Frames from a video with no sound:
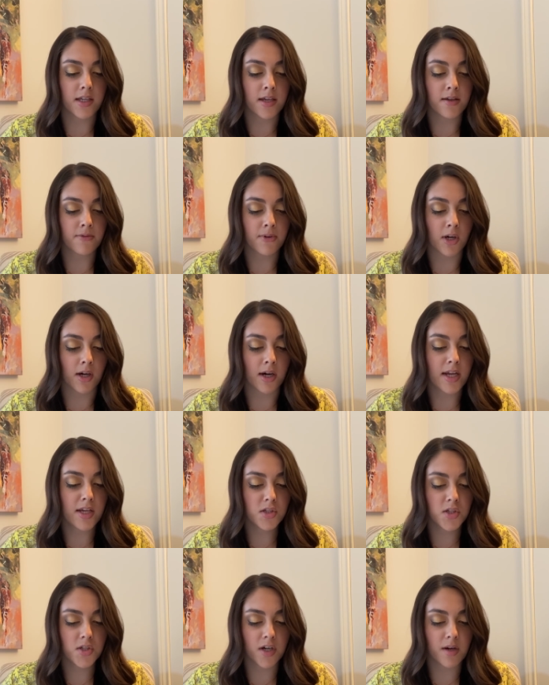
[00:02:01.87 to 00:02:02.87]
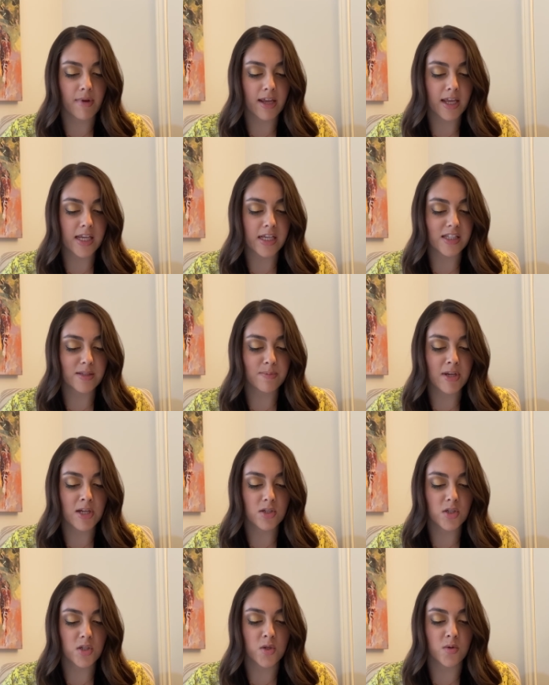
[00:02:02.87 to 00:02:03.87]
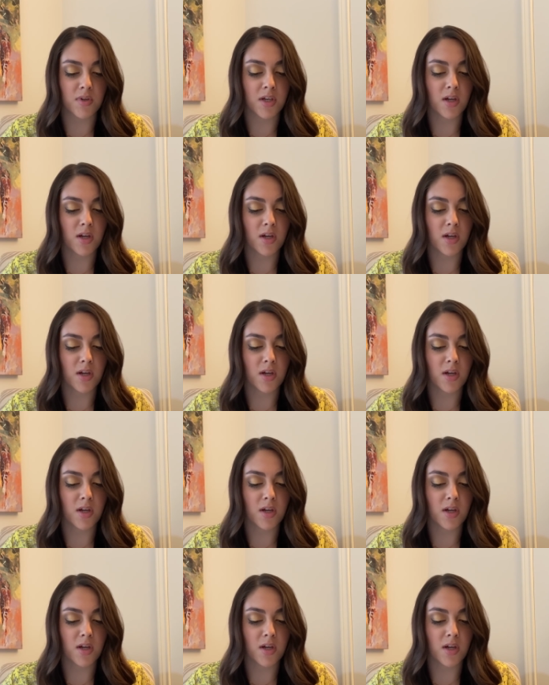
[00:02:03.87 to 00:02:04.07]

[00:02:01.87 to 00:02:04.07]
give her history-making speech to